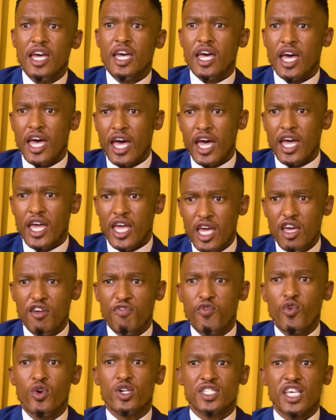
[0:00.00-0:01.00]
if
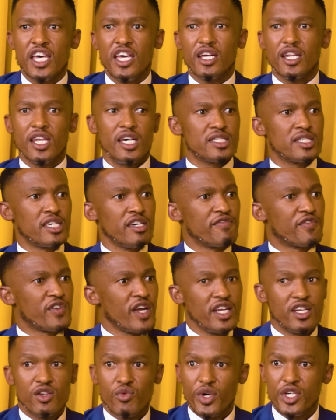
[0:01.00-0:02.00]
we're saying let's give
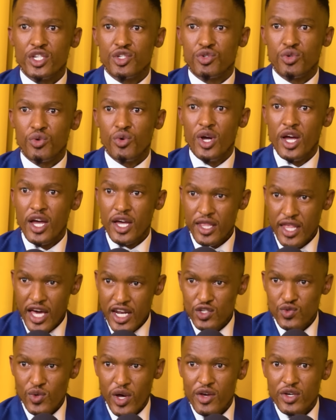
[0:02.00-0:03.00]
credit where it's due that
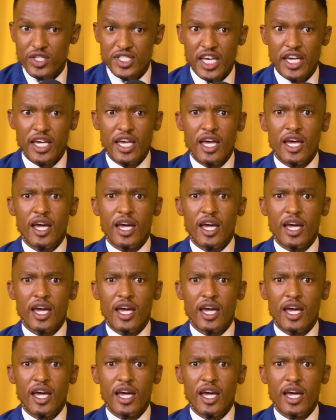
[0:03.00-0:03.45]
is why you're saying